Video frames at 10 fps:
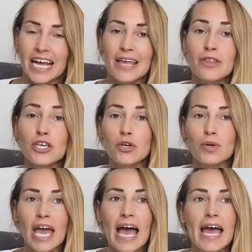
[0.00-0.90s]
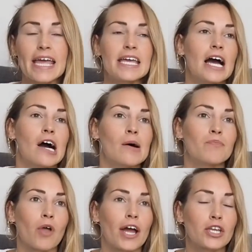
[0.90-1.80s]
In the UK,
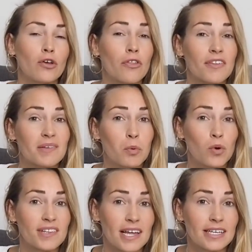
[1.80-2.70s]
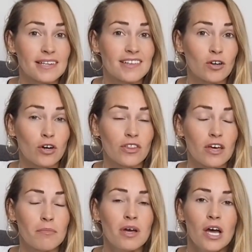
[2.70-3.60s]
I know that the Sports Edit stock
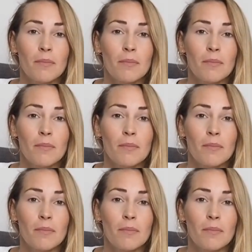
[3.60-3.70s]
them,